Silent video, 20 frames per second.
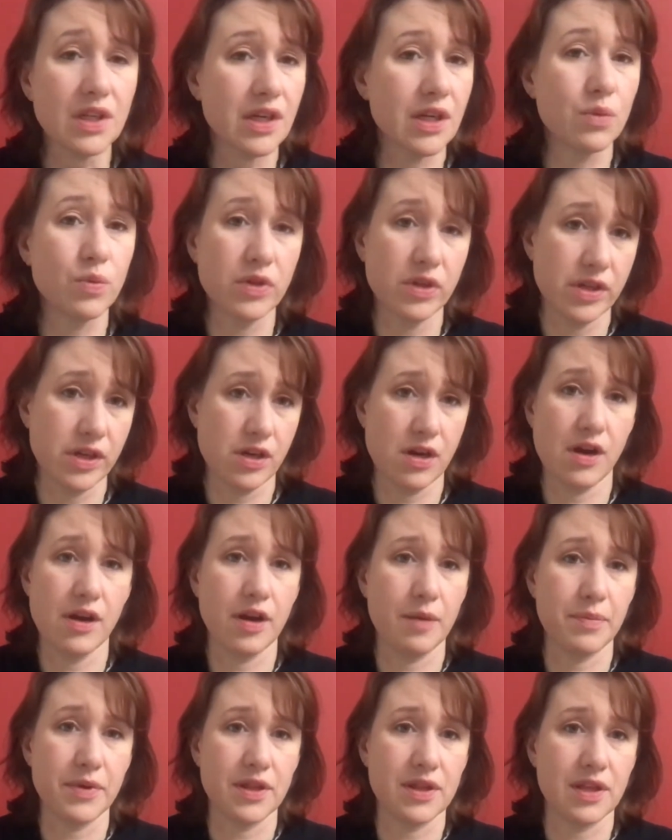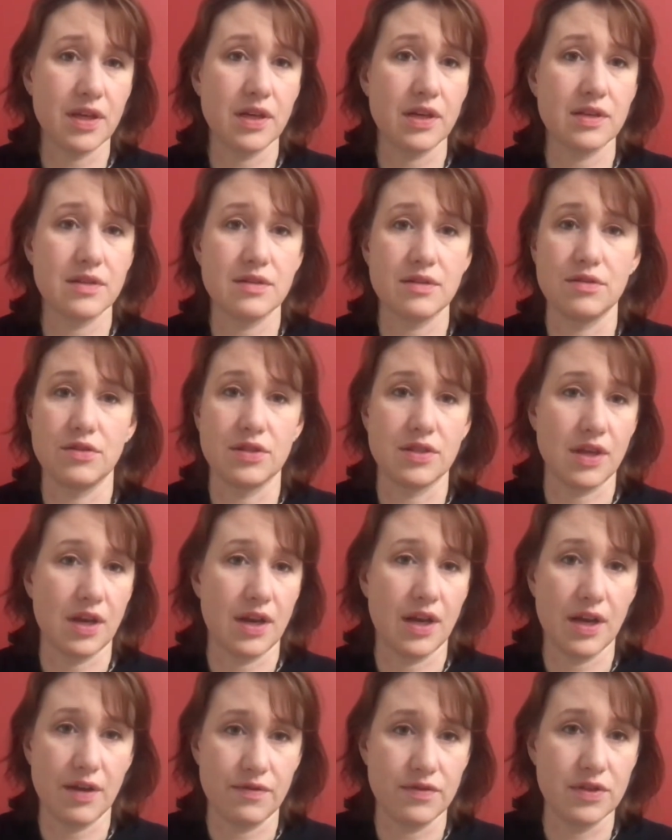It will get caught up on things. You just kind
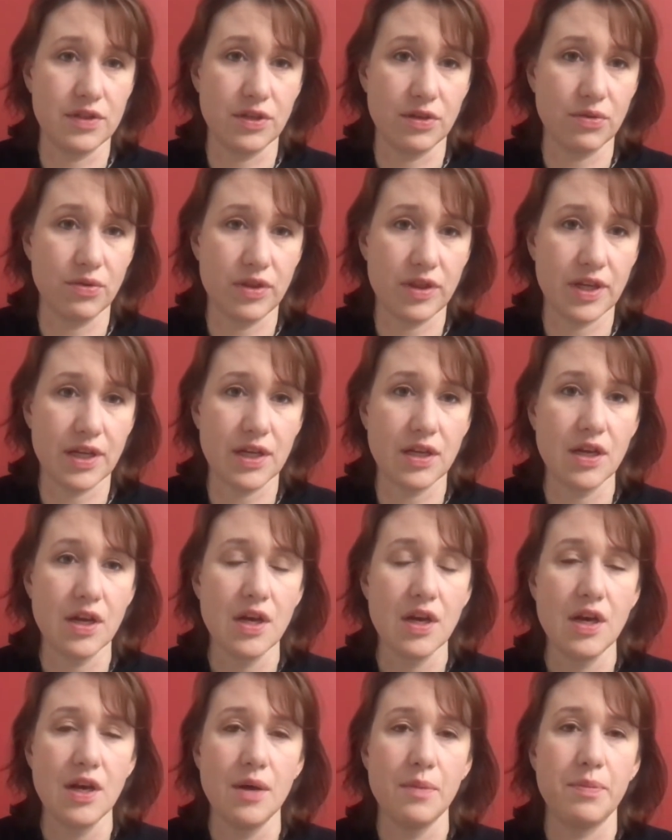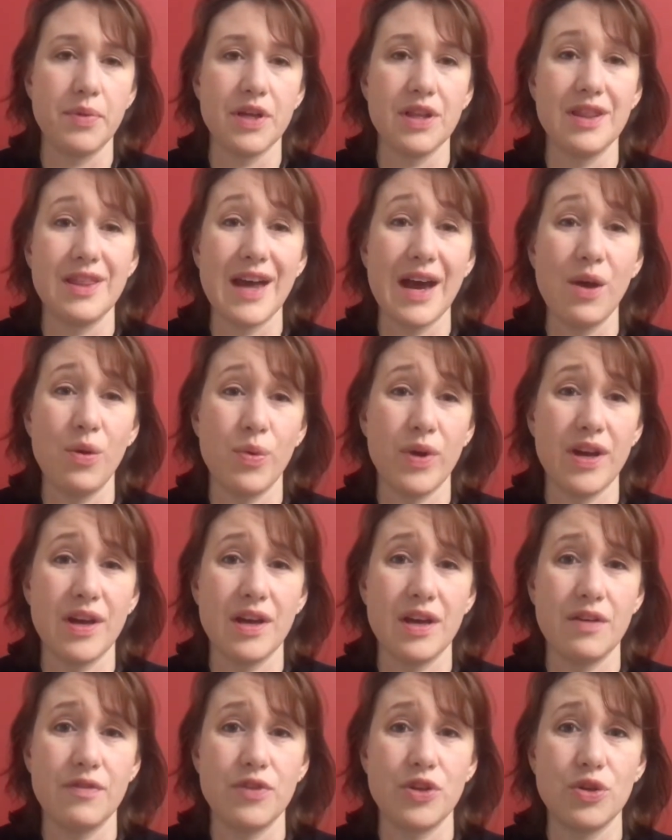of have to deal with it. But that
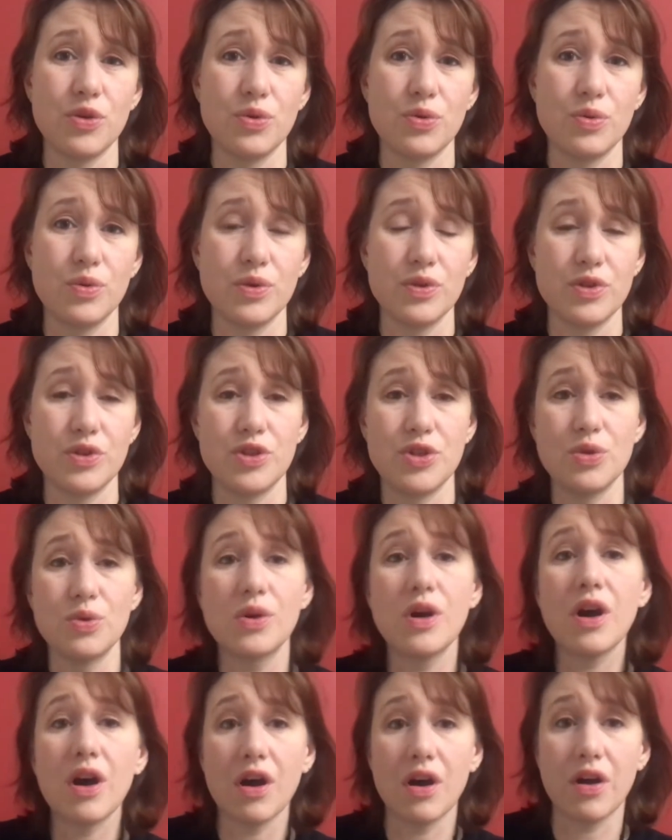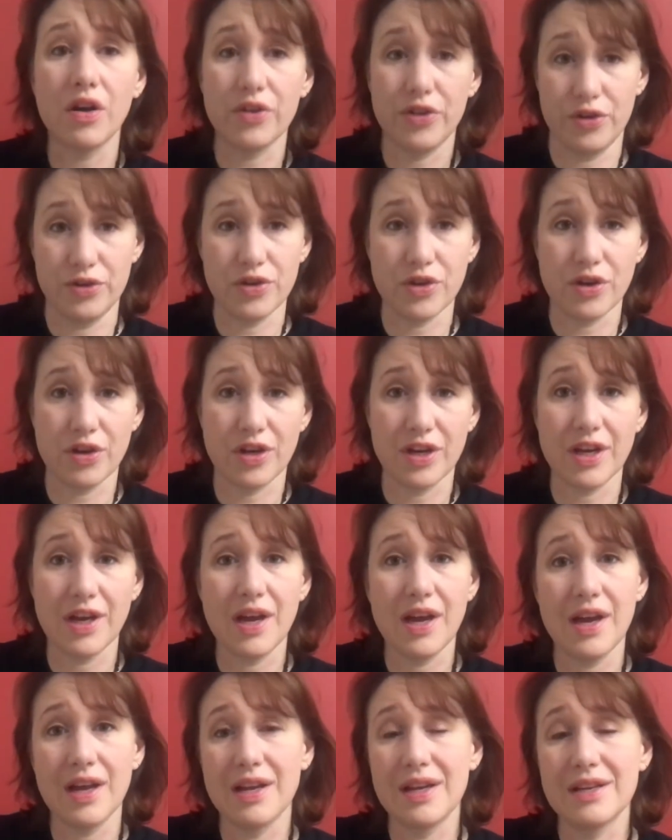way, if you do call your dog
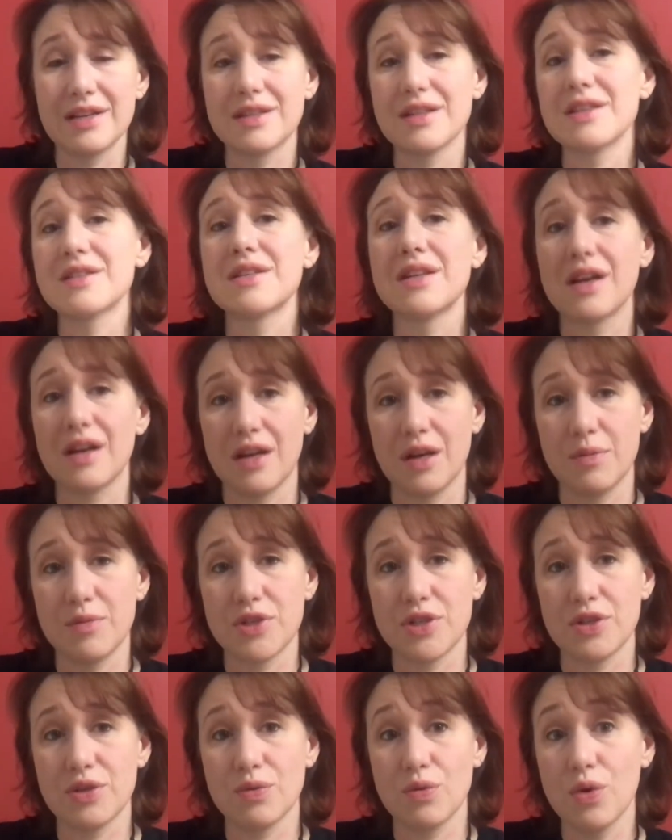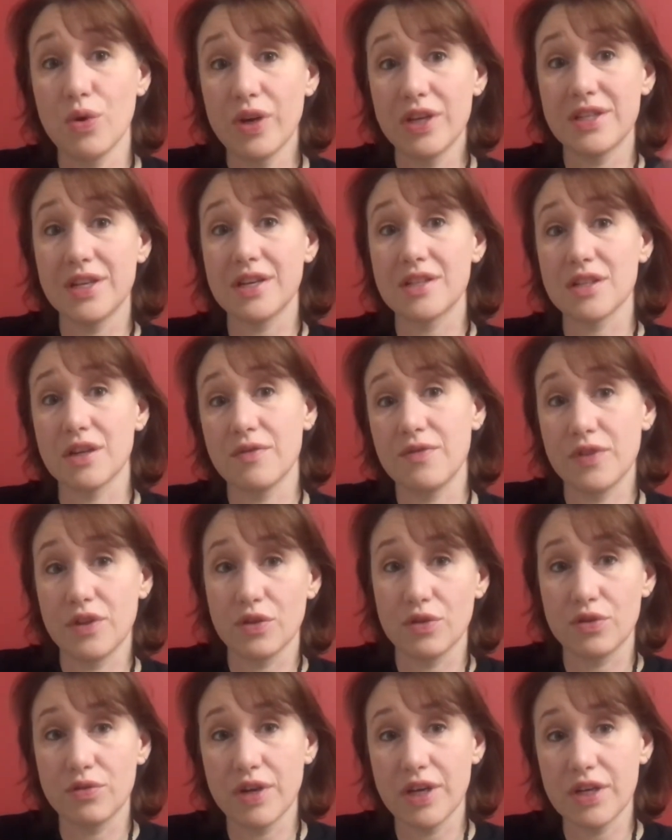and he does not come to you, or he takes off in the
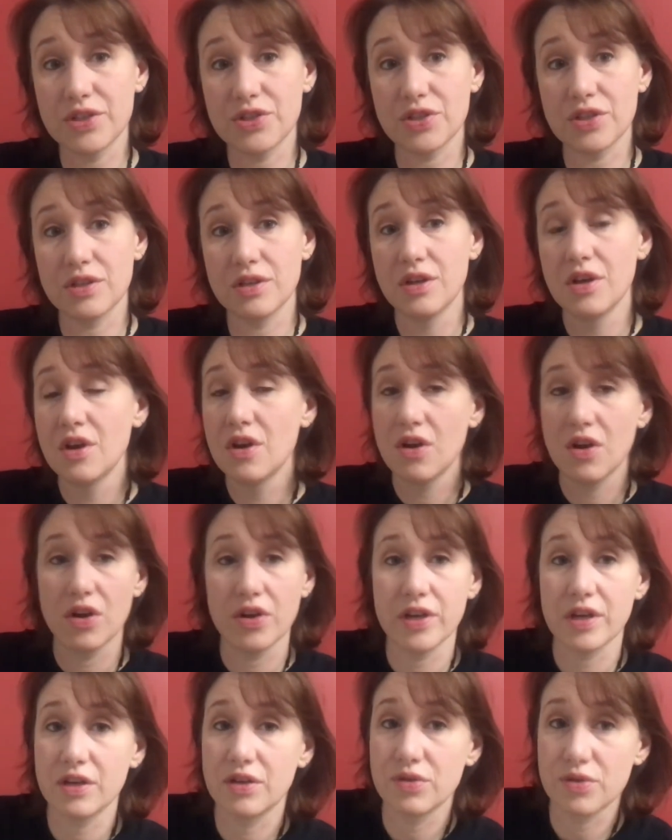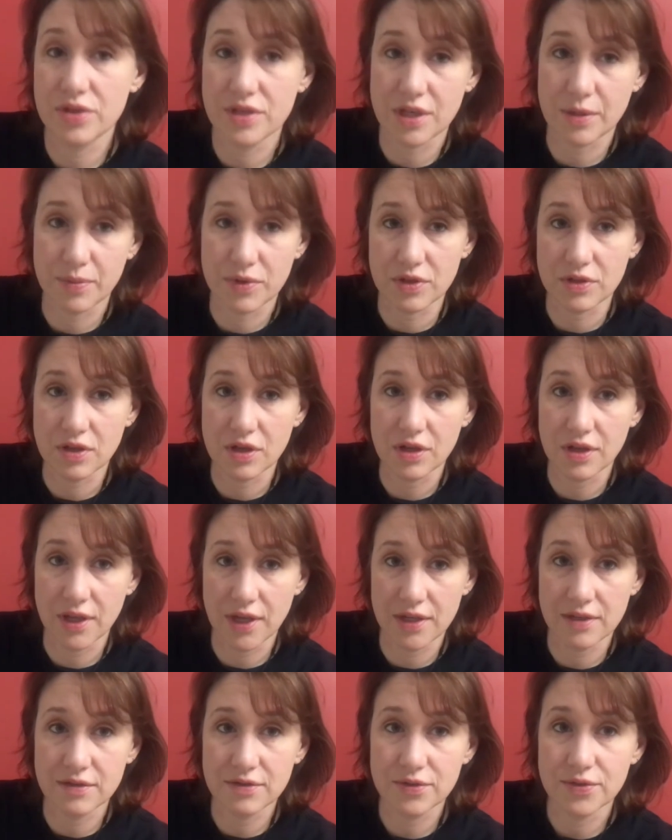other direction, all you got to do is step on the long
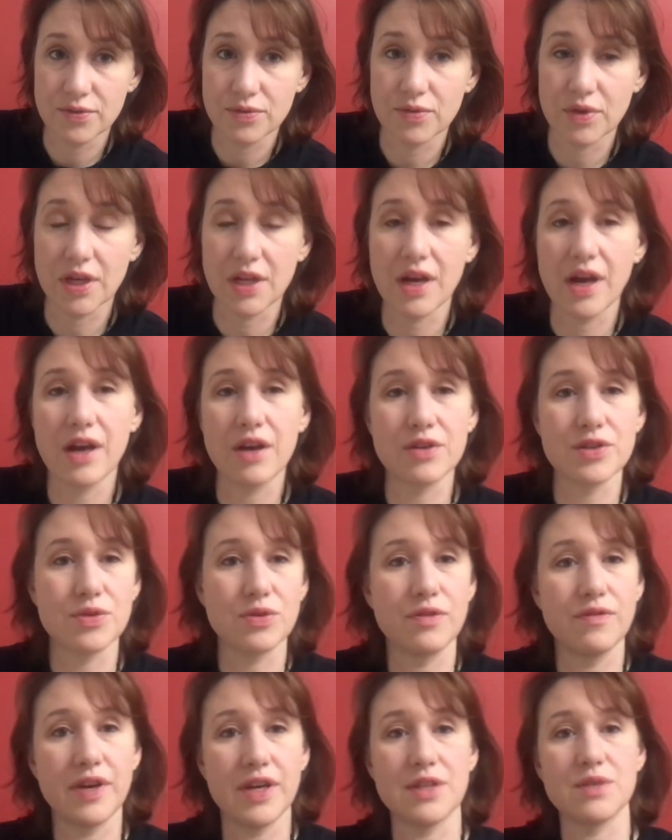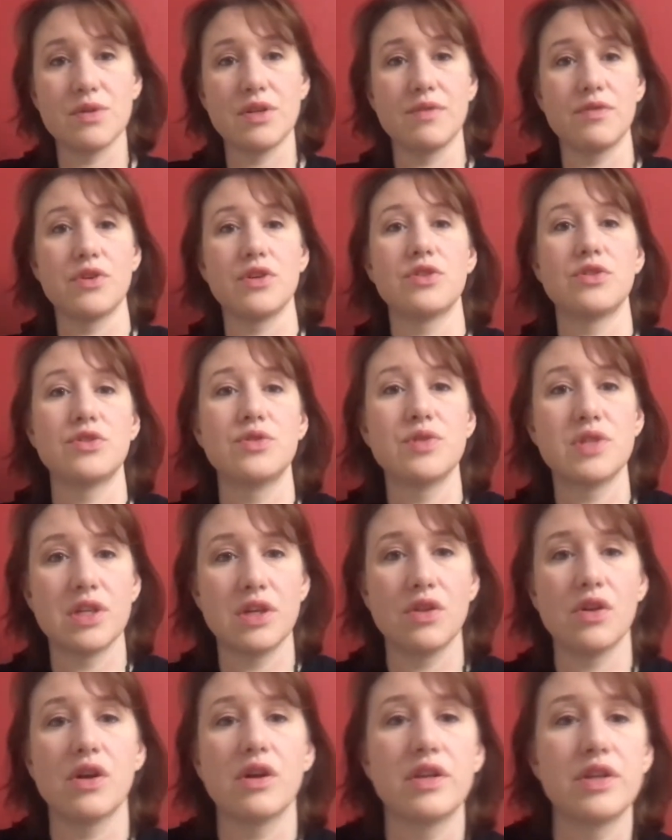line, right? I also advise whenever you're
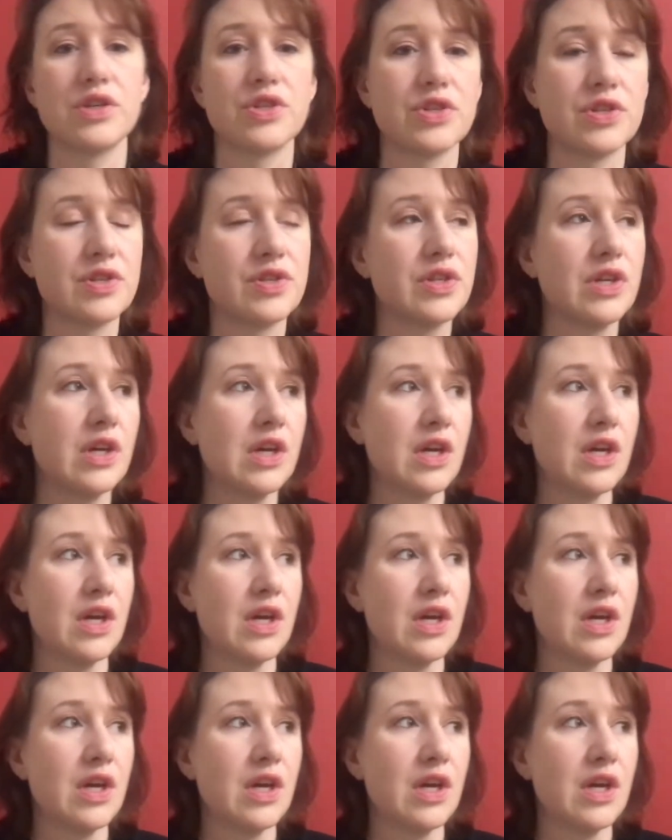using long leashes